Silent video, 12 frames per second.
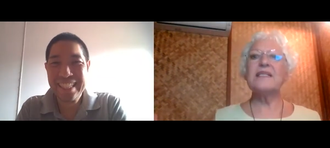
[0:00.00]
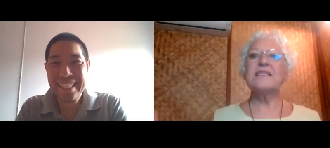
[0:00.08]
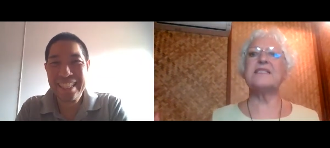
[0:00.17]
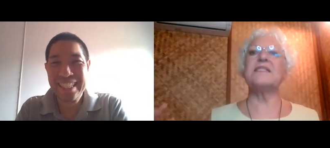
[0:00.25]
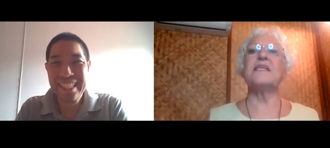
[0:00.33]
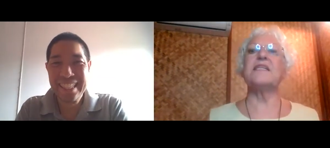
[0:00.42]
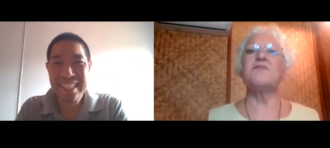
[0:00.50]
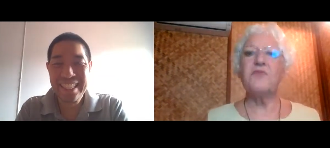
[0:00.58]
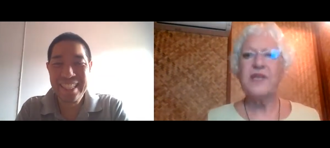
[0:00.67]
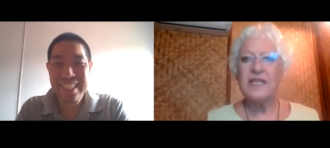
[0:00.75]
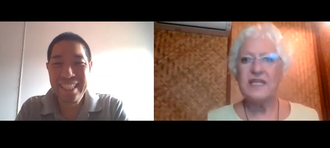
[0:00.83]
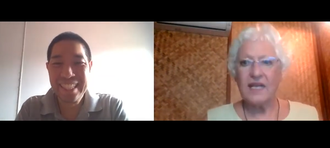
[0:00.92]
Speaker 1: it's the
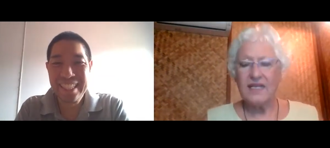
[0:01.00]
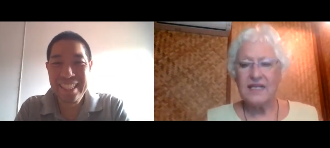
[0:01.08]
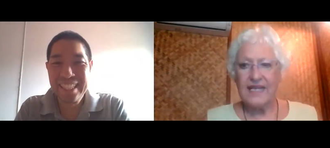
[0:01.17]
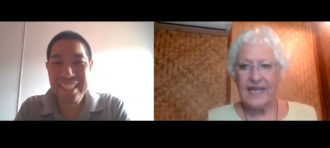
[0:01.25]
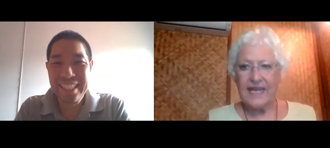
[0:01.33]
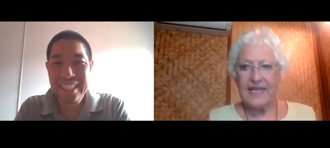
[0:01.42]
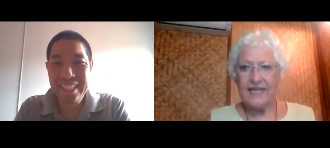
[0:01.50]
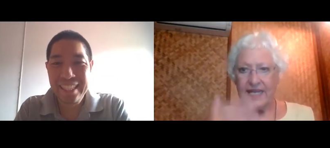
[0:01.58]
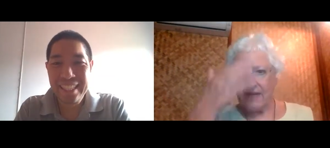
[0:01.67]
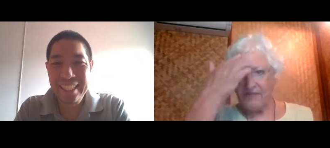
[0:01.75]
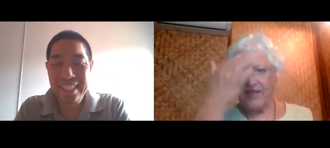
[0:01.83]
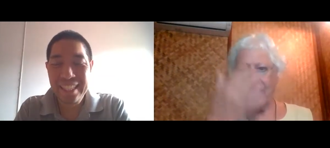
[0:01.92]
three dantian
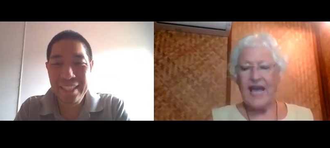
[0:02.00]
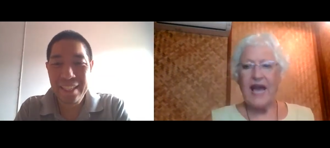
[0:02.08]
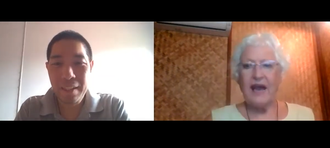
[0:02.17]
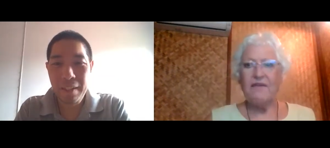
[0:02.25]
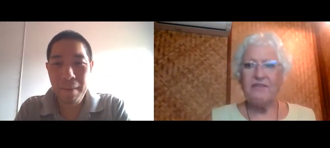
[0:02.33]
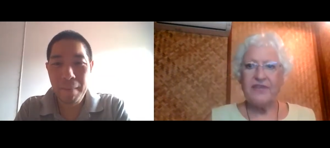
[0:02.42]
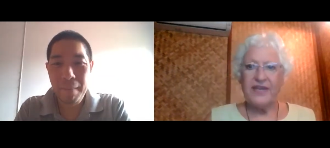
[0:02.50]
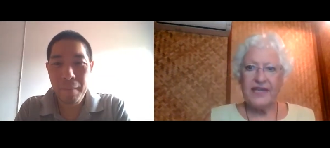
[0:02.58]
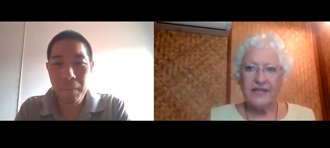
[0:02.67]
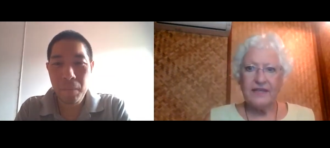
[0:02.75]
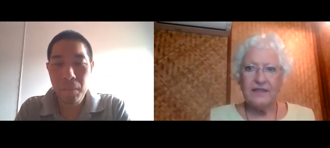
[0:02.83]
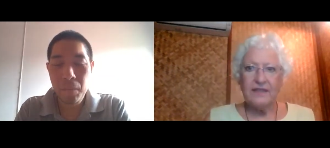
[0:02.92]
that we have
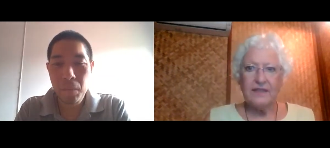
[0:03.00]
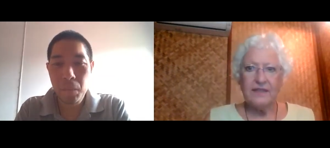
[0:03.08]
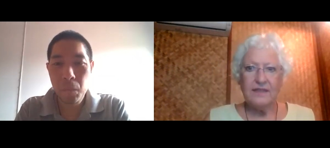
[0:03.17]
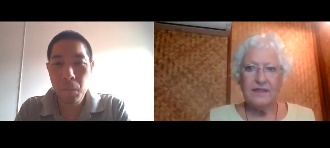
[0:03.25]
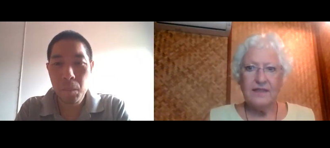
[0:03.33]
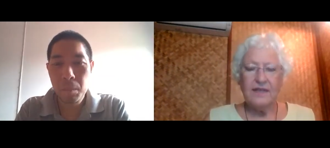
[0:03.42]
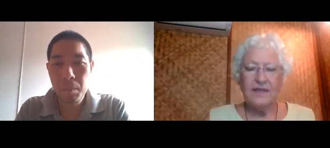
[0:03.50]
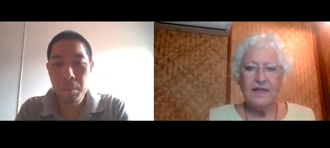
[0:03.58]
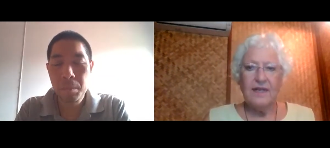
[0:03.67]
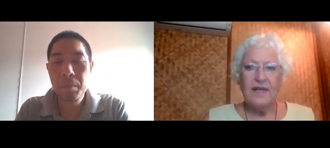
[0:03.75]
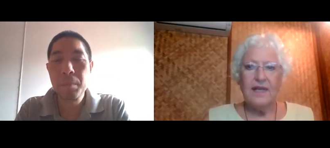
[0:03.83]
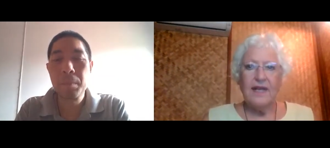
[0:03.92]
here,
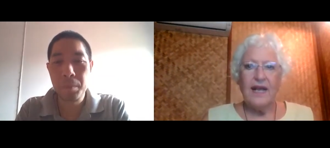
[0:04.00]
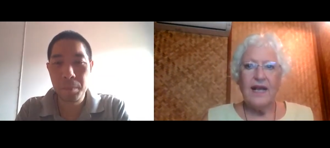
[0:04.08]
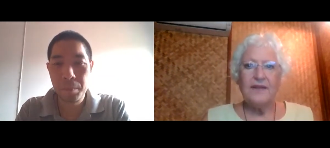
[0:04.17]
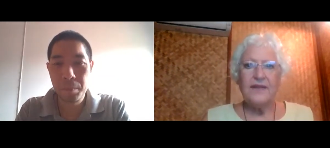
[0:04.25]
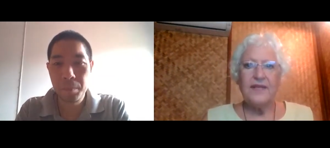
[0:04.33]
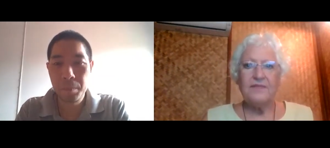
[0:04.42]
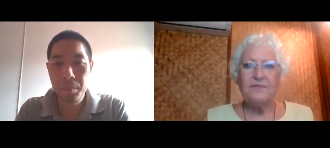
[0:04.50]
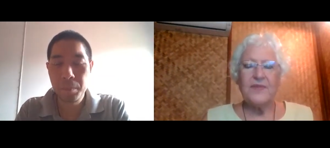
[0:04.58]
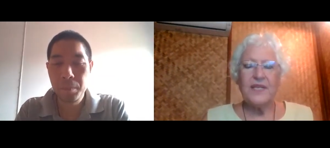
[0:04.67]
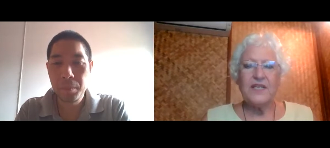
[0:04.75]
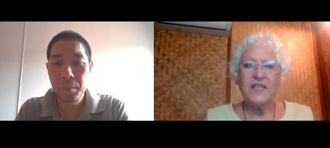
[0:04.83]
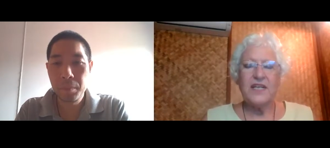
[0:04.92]
mm-hmm. and
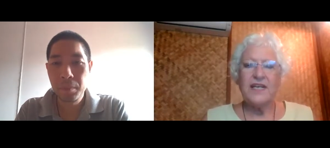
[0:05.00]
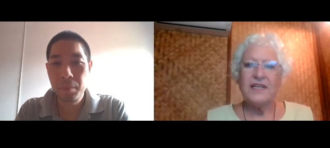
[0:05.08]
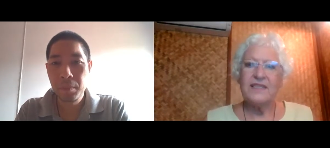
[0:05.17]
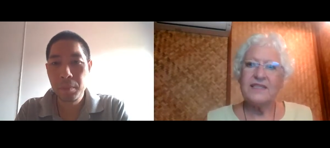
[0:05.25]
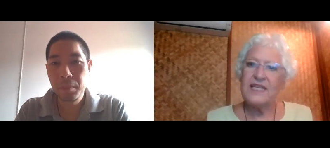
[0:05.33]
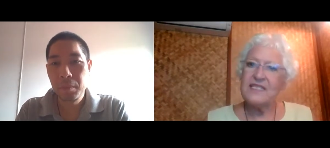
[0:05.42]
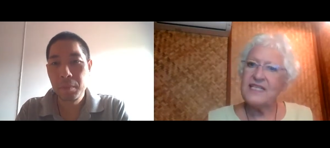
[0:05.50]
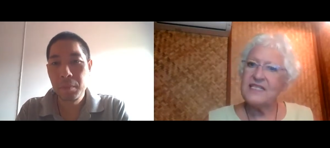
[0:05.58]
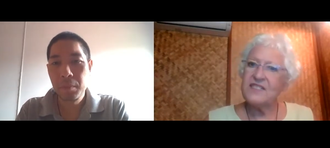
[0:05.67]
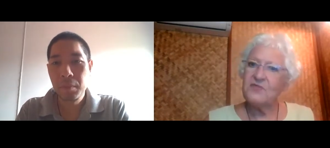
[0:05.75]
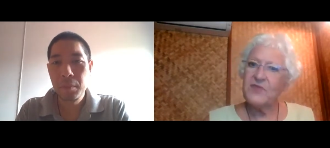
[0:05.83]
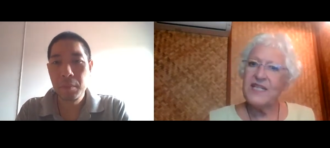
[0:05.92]
this is
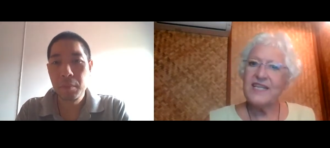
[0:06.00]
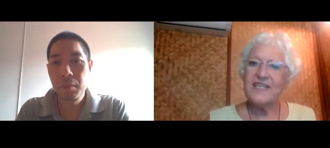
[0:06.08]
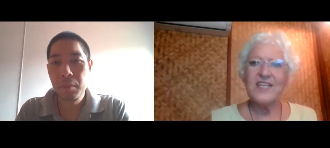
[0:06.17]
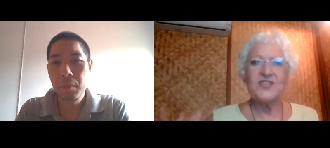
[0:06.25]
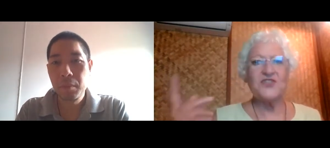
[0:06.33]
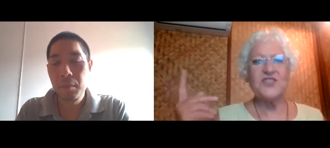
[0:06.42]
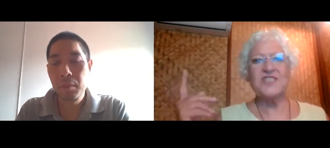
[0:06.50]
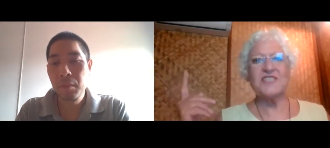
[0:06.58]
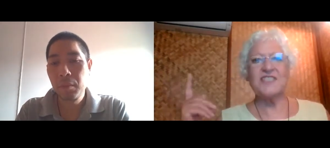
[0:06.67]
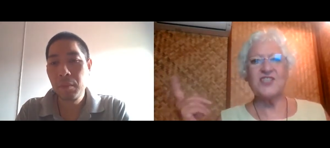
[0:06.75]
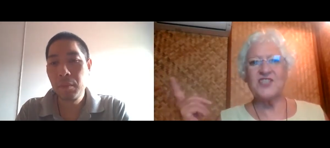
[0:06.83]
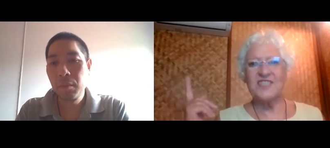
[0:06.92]
really that just
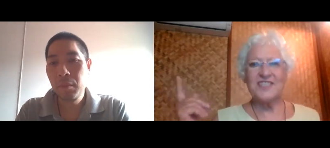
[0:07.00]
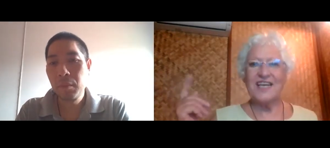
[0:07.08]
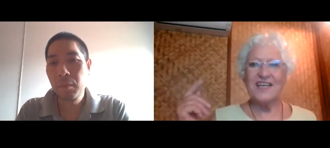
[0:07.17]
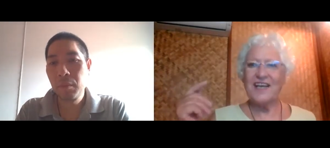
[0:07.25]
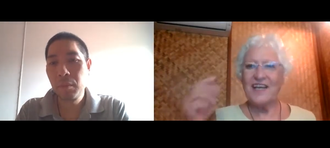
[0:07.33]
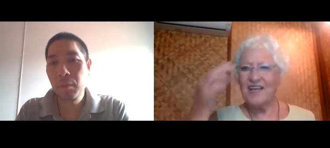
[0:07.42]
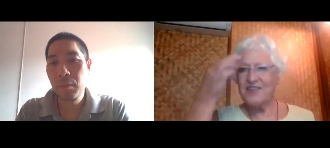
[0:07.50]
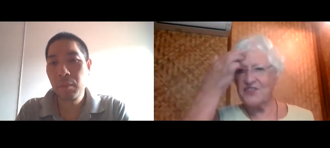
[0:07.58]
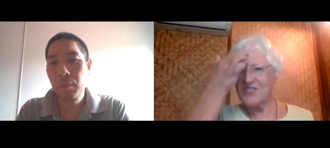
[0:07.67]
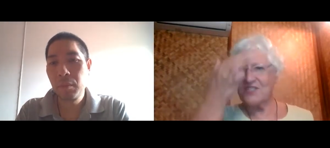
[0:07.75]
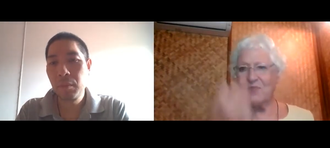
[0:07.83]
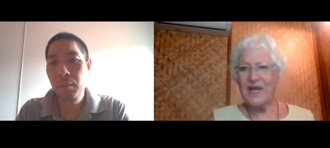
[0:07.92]
just uh,
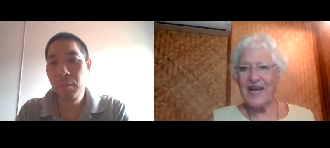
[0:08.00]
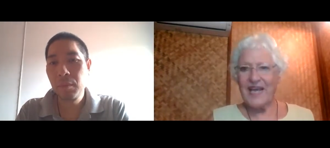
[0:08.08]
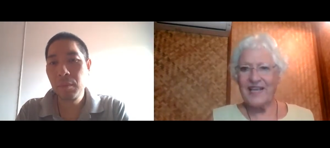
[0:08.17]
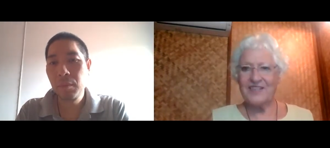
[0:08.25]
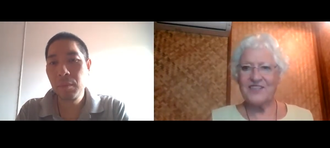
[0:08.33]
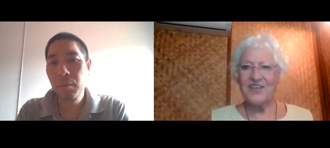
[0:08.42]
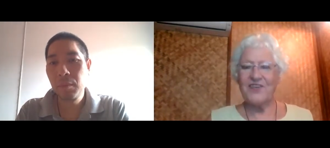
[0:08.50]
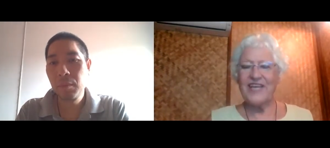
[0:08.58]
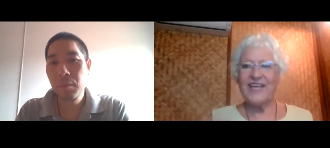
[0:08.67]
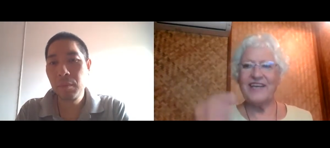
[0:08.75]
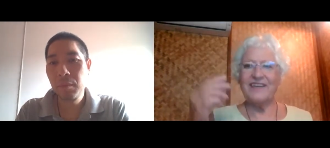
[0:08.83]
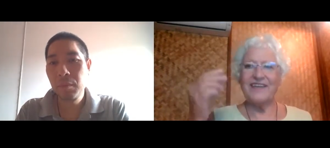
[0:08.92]
just when I so
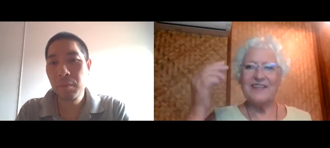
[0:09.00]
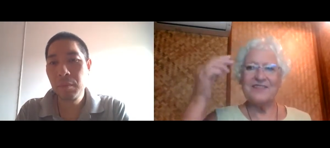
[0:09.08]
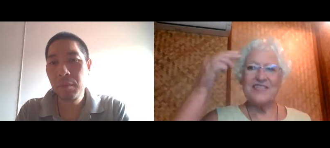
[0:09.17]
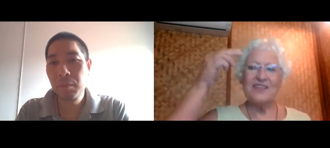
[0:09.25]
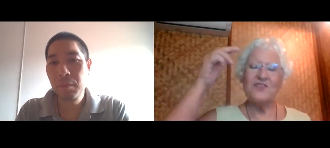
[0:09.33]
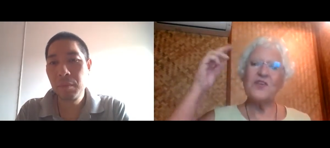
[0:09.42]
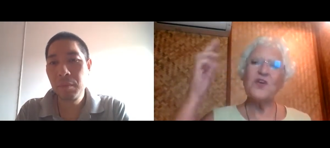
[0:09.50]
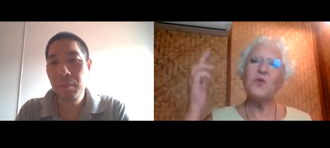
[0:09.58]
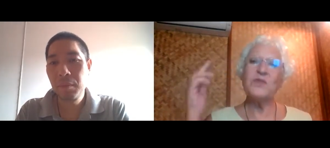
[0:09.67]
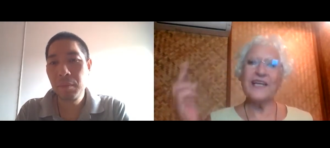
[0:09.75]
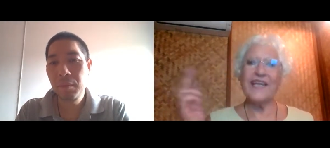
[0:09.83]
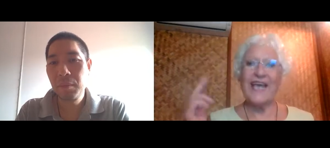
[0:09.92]
here it's you know
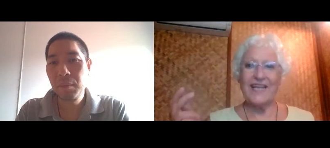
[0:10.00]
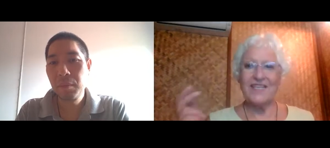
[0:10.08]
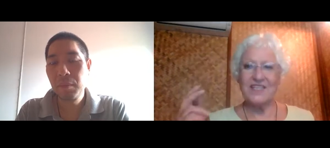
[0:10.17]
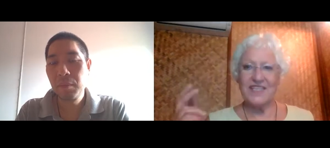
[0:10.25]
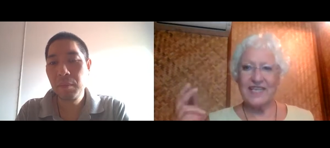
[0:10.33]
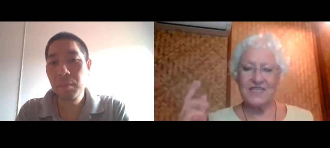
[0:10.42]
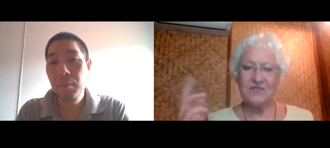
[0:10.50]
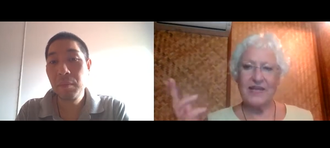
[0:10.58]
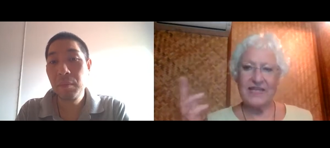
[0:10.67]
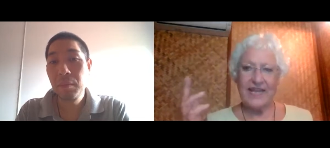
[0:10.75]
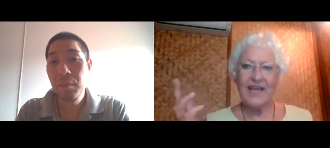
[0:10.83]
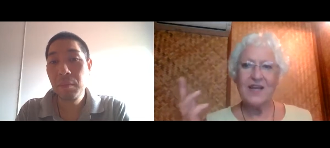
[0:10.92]
the Catholics when
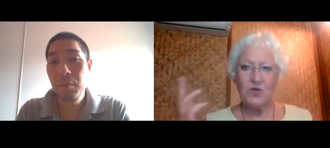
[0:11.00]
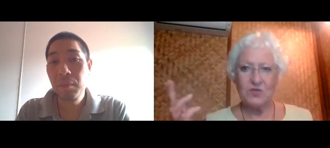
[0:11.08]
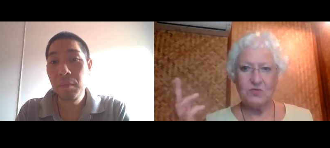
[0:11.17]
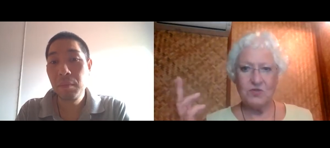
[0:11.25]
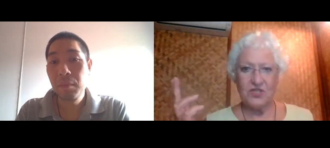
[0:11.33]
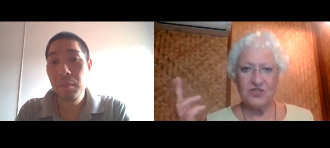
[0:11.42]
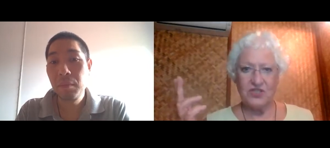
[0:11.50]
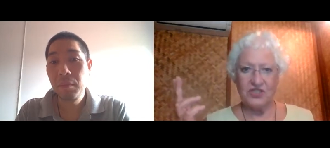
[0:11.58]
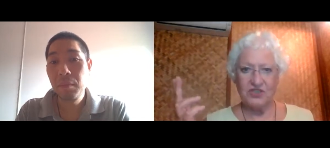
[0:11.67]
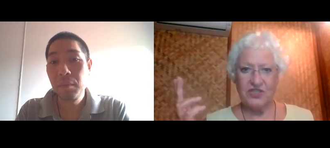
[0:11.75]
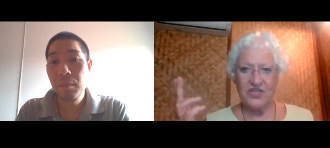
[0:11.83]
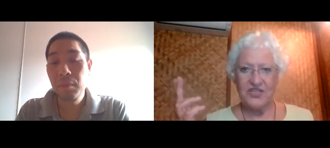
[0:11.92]
they go to the
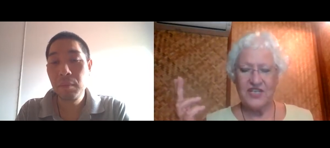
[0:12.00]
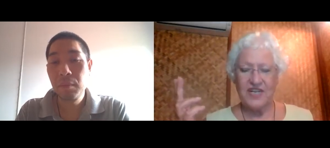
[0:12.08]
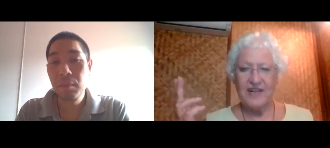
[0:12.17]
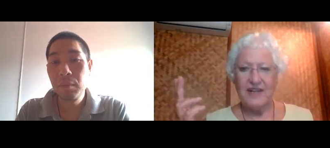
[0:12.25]
church,